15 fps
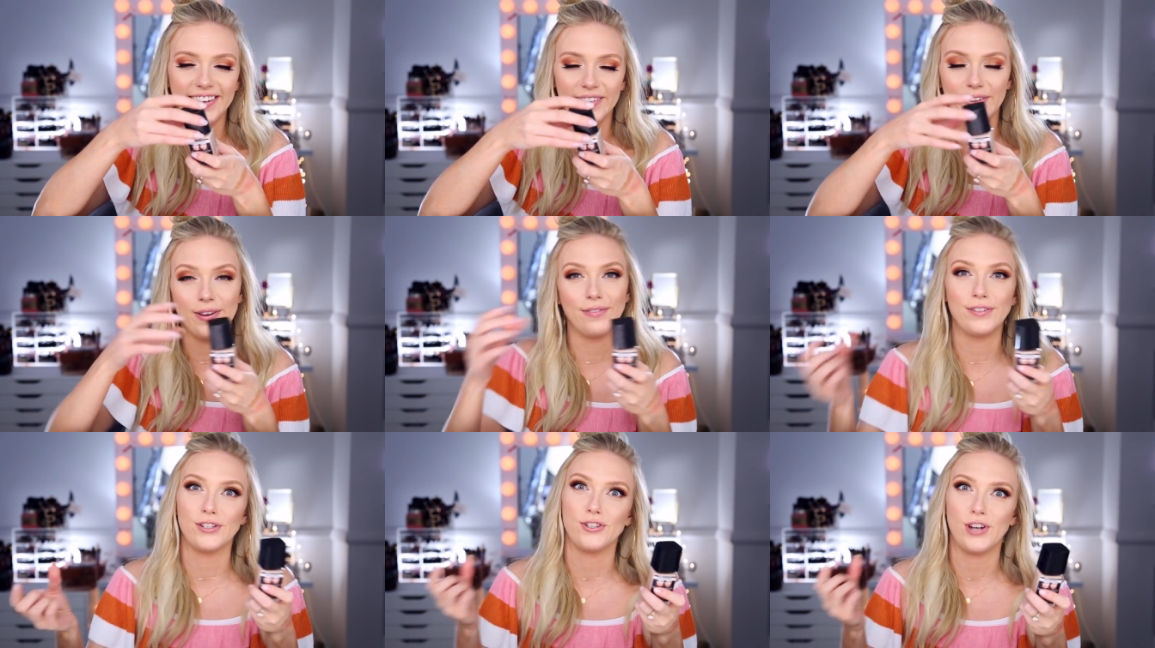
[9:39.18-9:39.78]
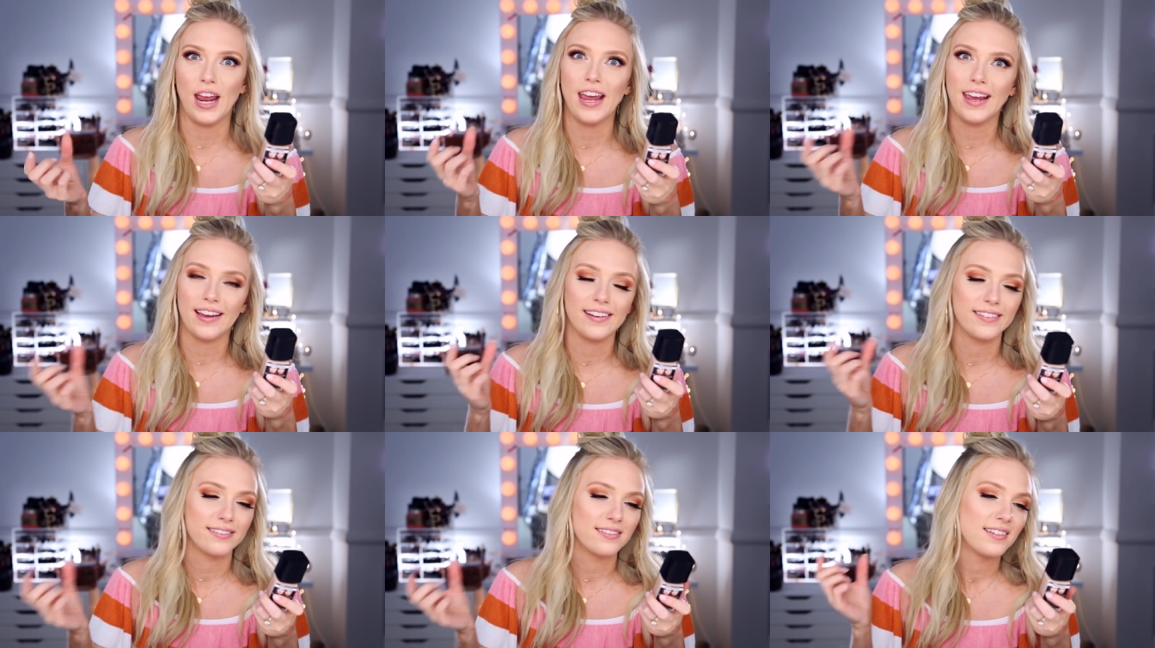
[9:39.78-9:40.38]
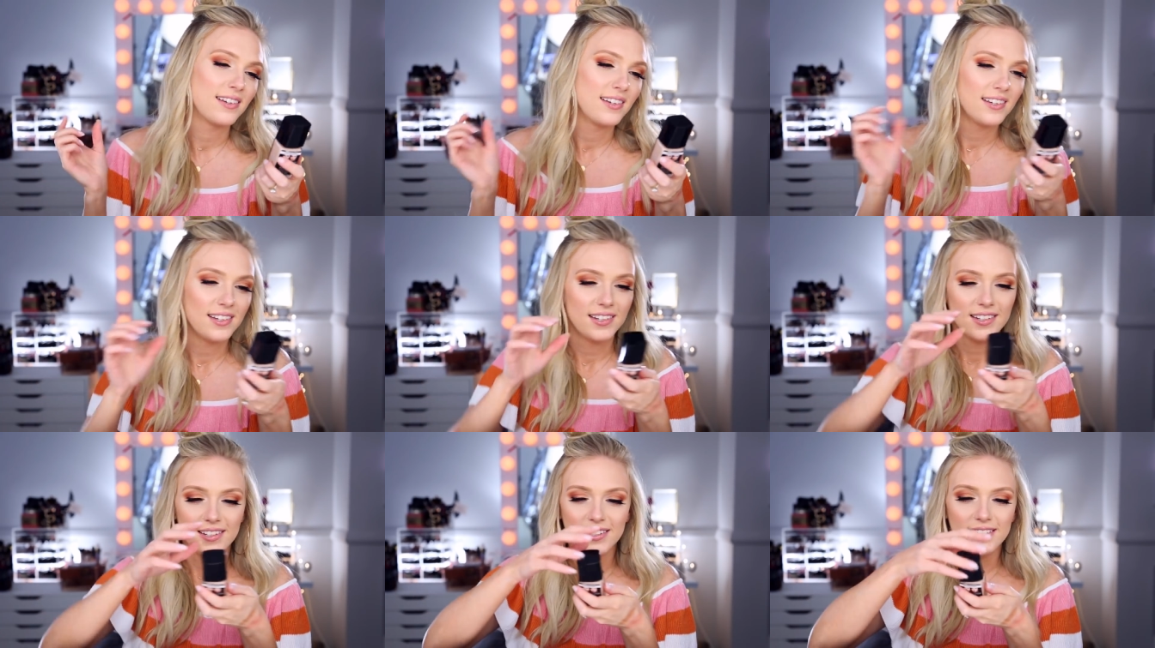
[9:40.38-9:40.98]
you have to shake and
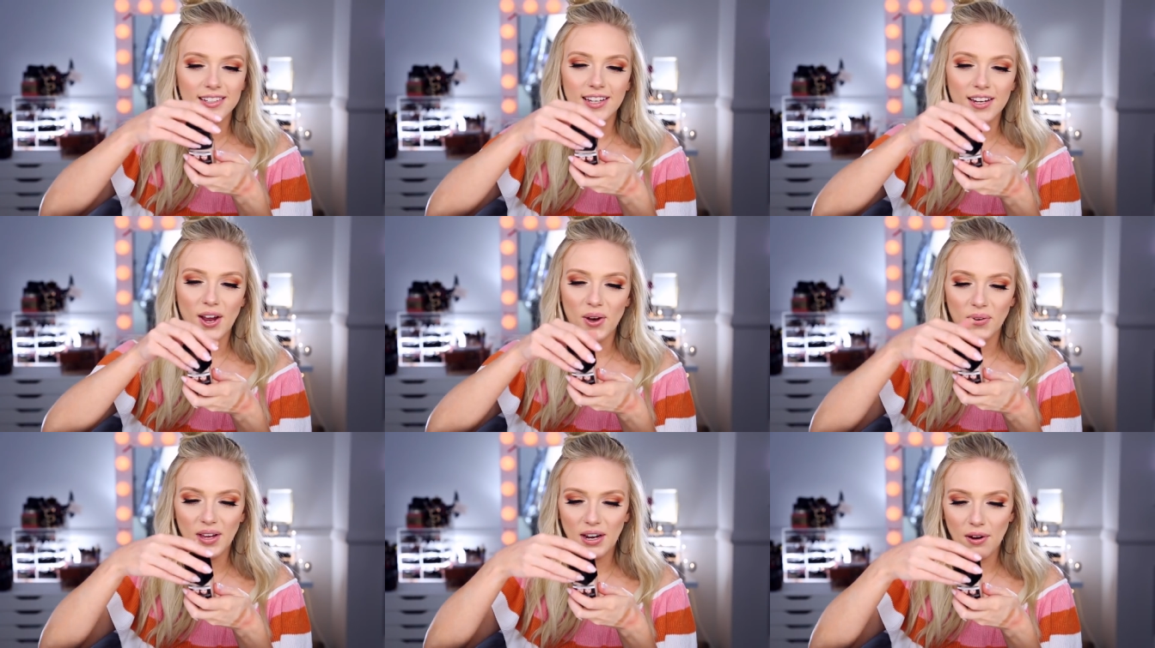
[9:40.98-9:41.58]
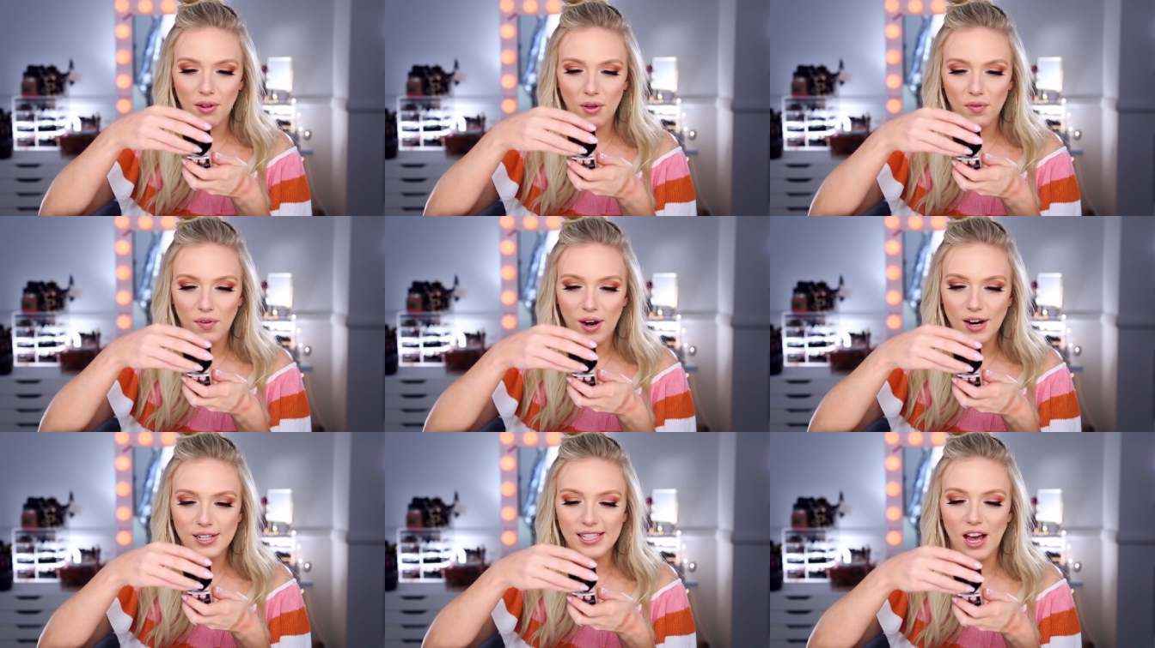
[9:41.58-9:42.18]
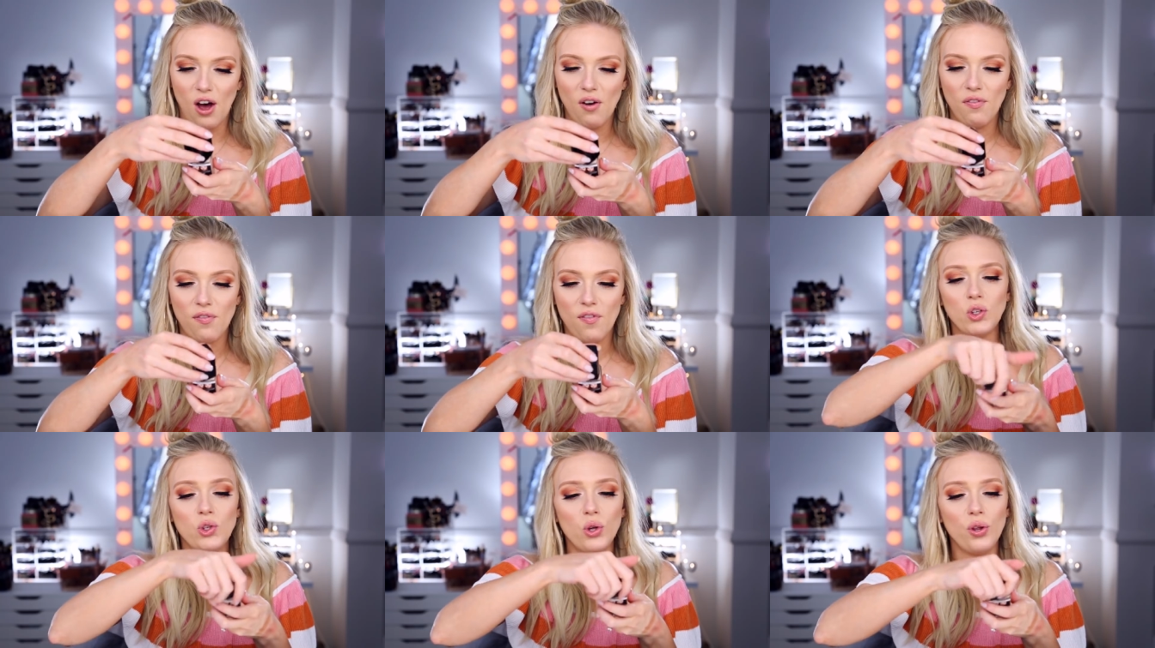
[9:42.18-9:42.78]
you know, get all over
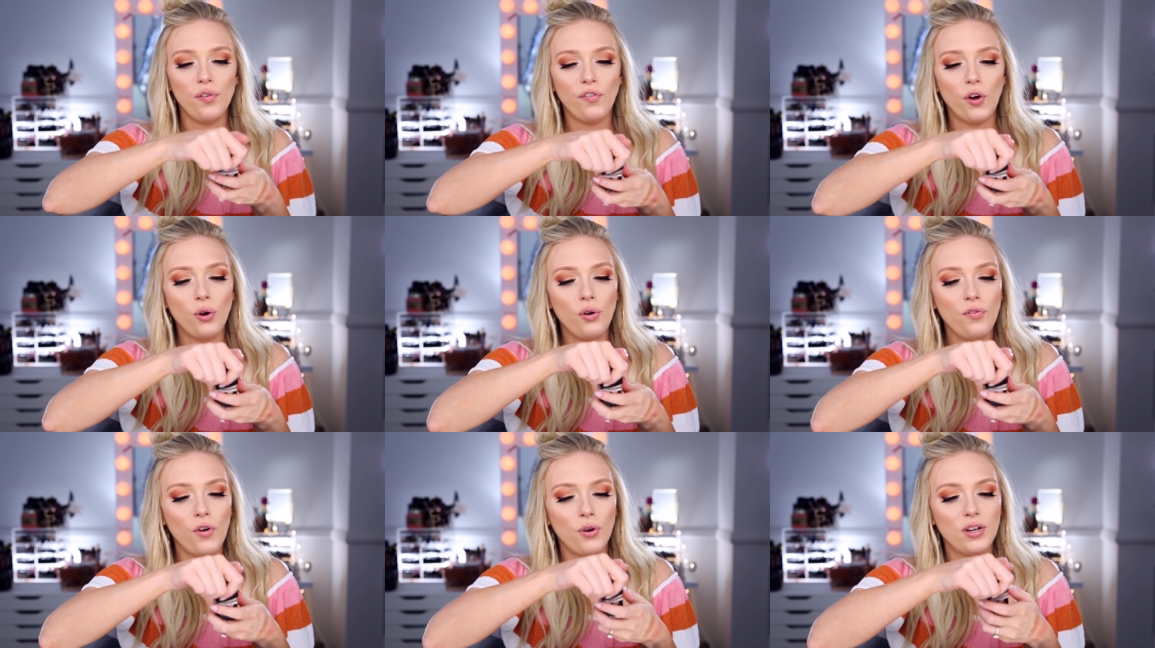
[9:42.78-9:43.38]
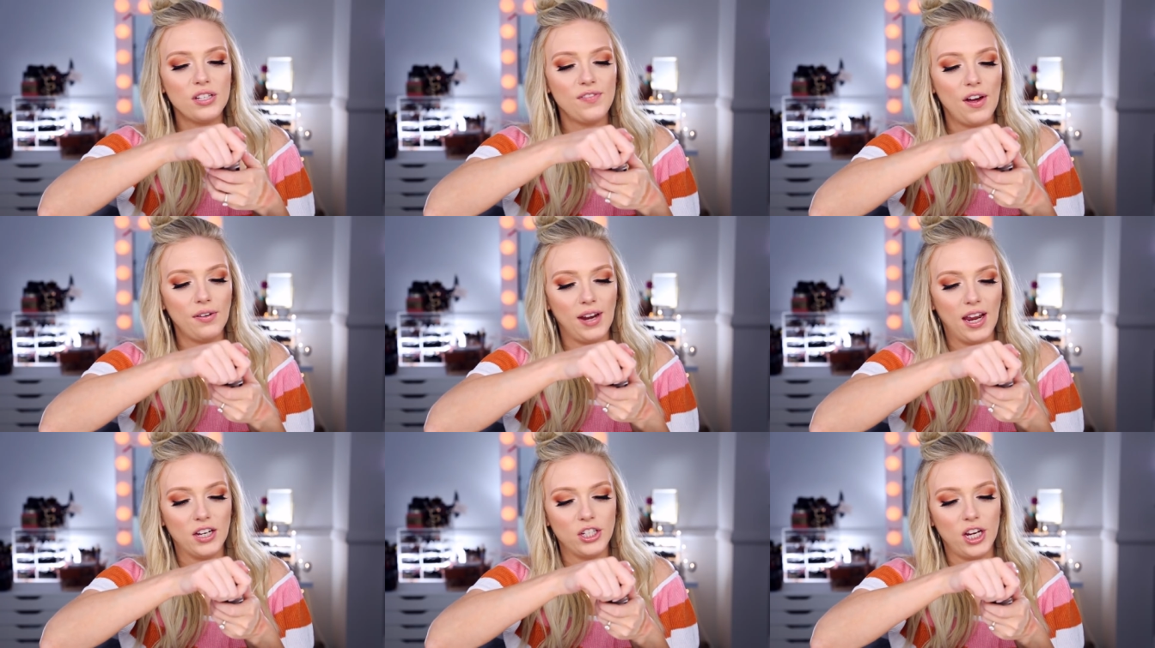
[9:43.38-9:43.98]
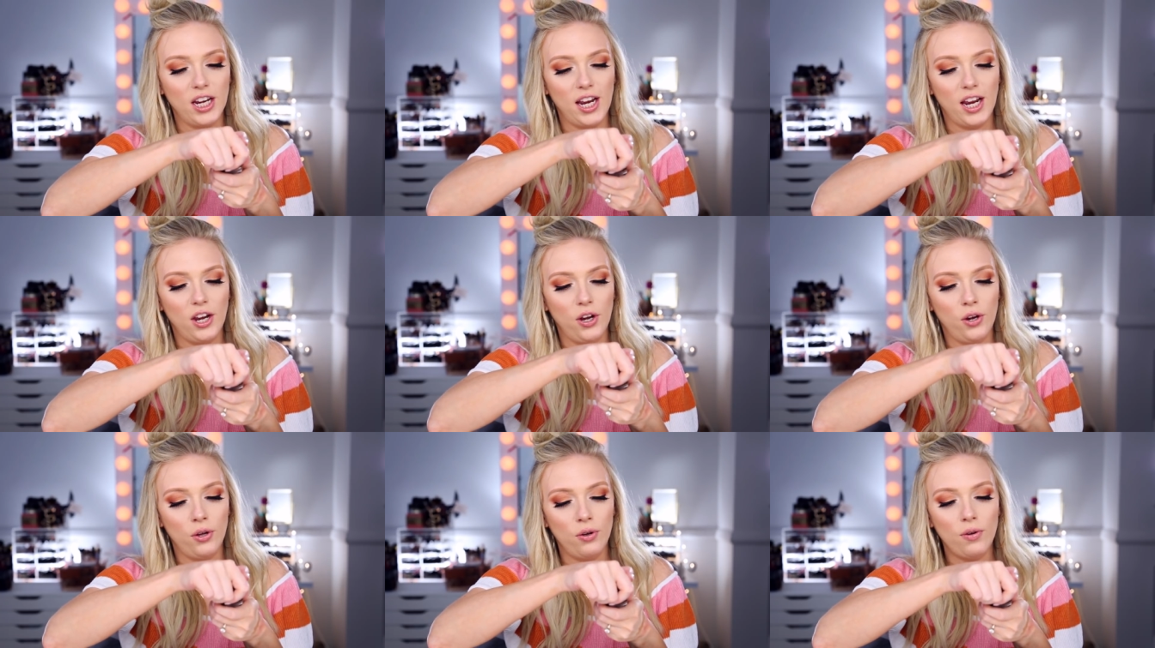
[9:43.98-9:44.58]
yourself. So the Photo Focus Foundation
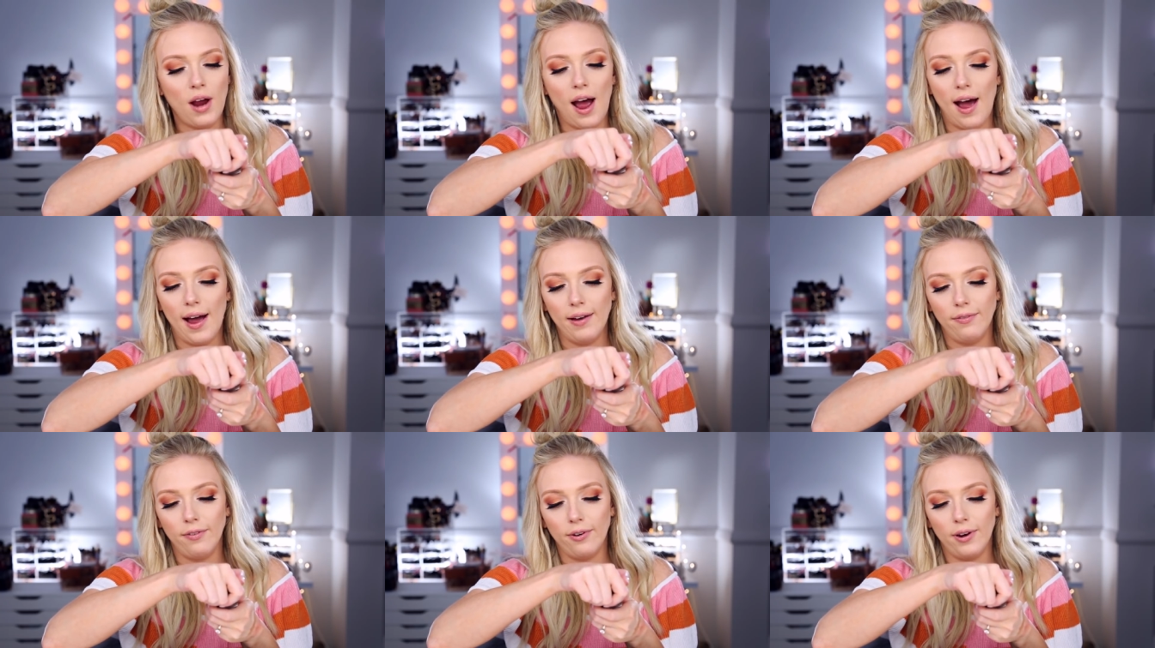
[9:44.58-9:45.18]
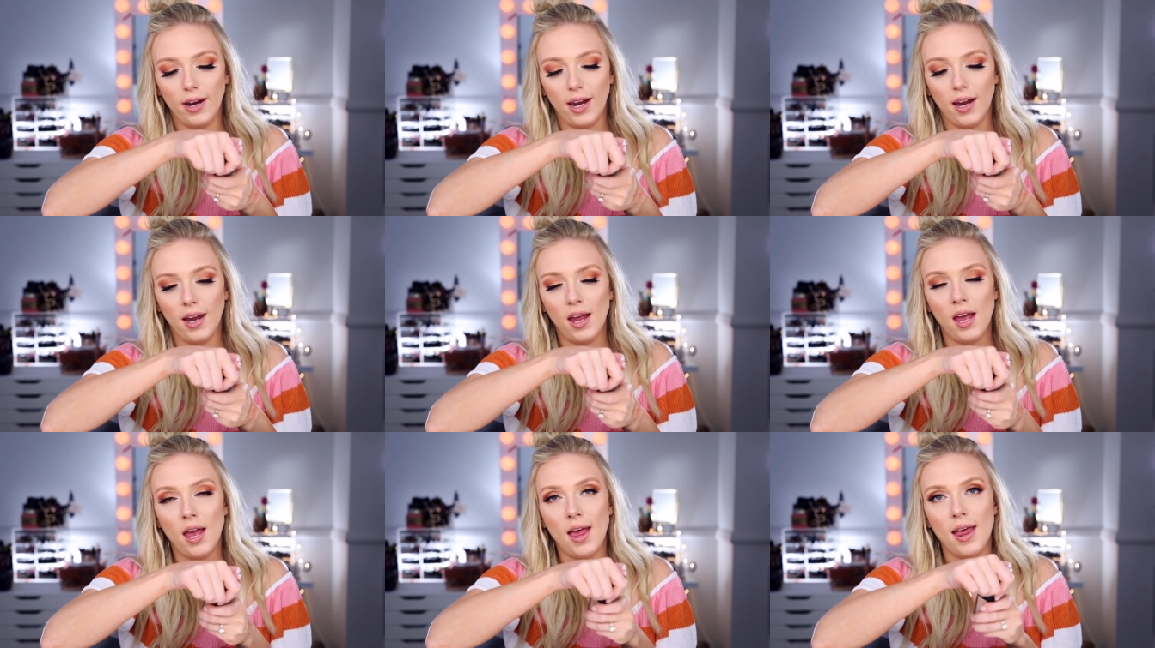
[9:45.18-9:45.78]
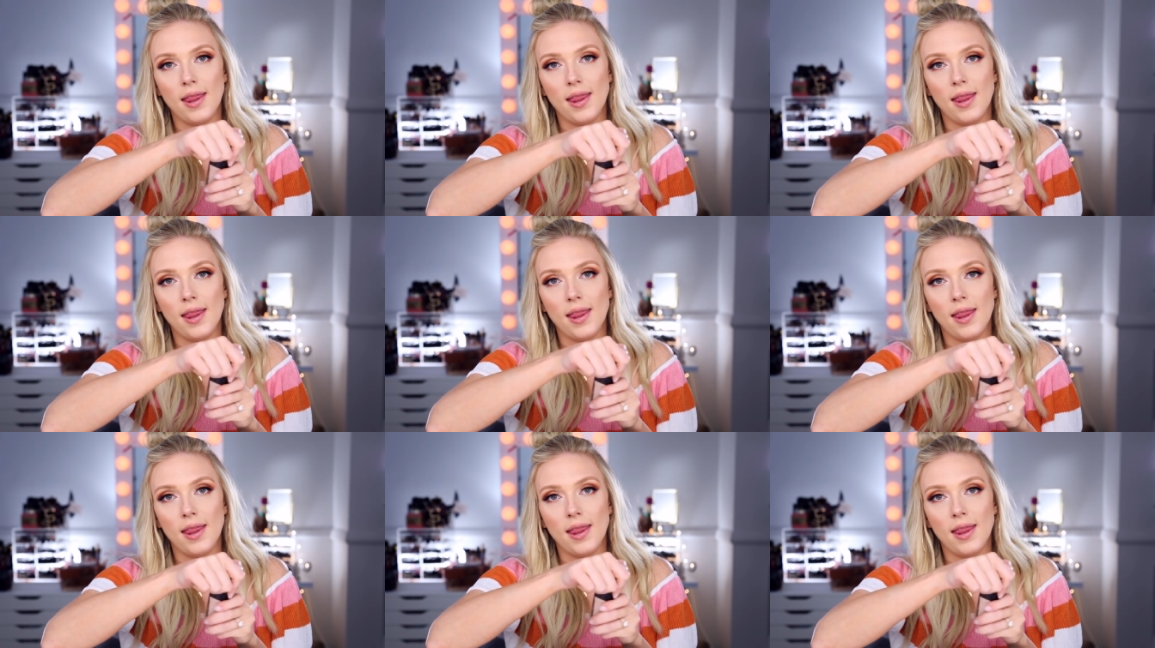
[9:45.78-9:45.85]
in Nude Ivory.